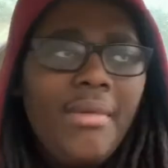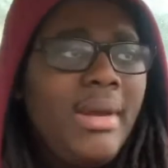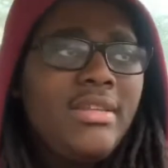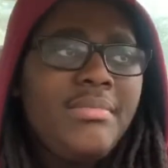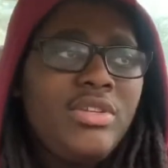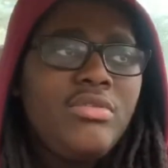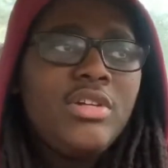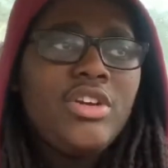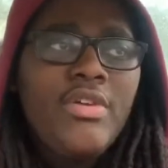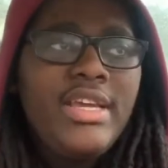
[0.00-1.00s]
I'm about to be
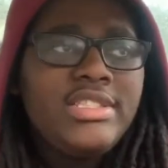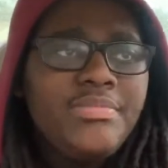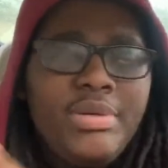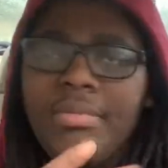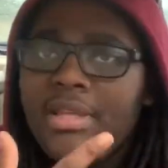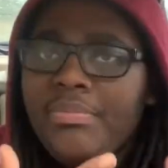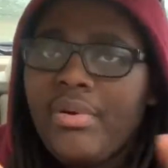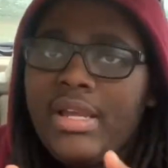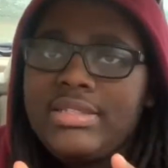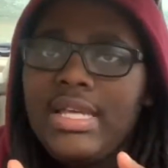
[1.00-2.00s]
doing crazy public
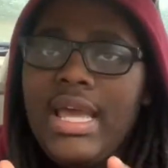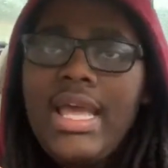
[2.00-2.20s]
pranks.